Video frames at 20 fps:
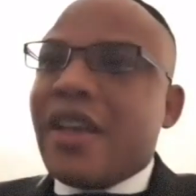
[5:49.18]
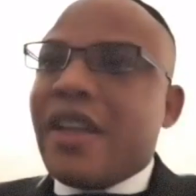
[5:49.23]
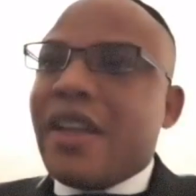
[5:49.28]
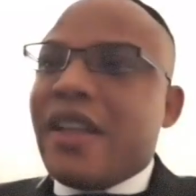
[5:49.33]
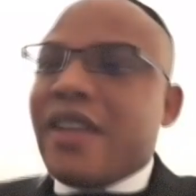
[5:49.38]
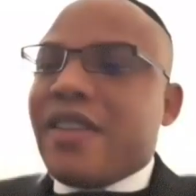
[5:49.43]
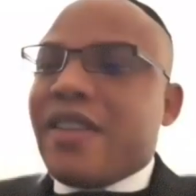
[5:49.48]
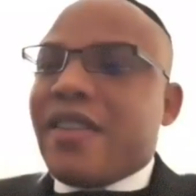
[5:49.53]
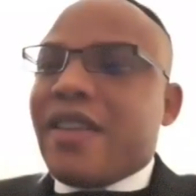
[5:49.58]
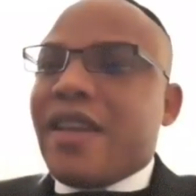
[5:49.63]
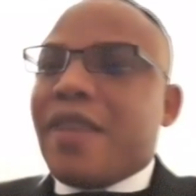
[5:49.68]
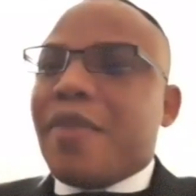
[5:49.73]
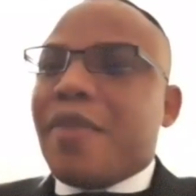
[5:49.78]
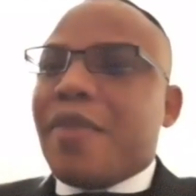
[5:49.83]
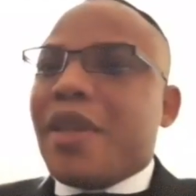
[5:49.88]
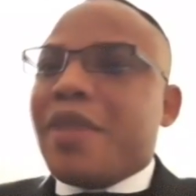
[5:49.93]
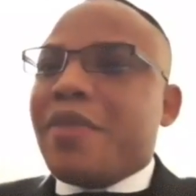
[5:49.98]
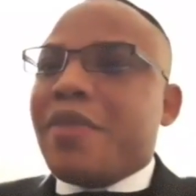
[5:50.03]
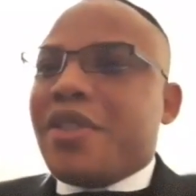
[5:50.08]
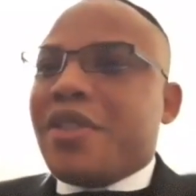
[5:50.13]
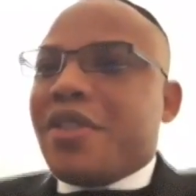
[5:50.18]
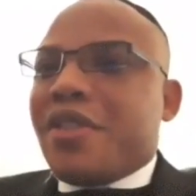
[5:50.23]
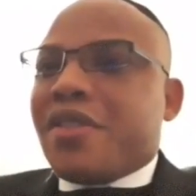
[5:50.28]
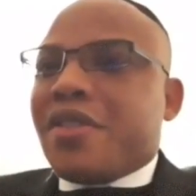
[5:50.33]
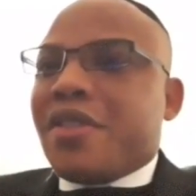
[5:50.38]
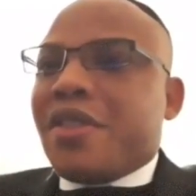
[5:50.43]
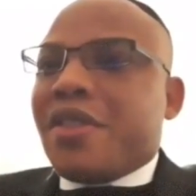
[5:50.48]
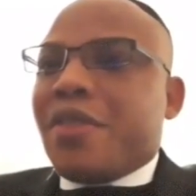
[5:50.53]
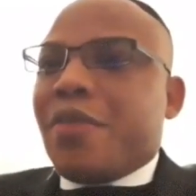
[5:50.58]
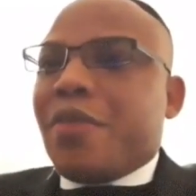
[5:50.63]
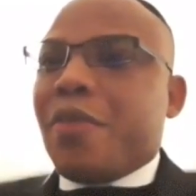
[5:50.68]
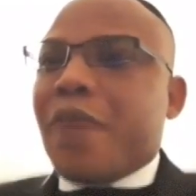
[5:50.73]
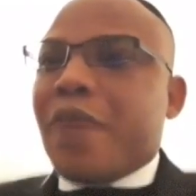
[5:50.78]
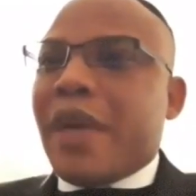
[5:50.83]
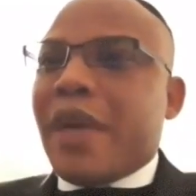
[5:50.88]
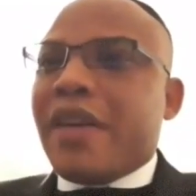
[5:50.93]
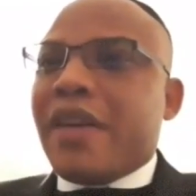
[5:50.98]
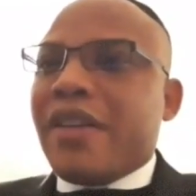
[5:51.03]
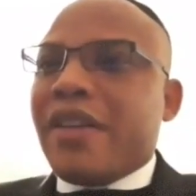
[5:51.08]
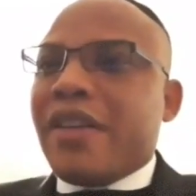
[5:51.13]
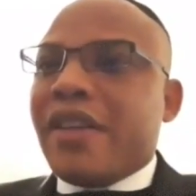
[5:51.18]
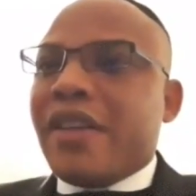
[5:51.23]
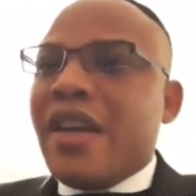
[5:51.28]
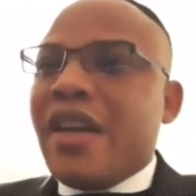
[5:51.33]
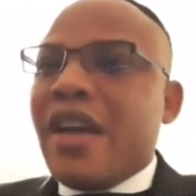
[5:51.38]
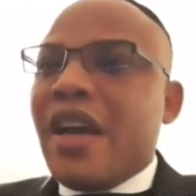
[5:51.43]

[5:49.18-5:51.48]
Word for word: That's the thing about it. It's just simple paranoia.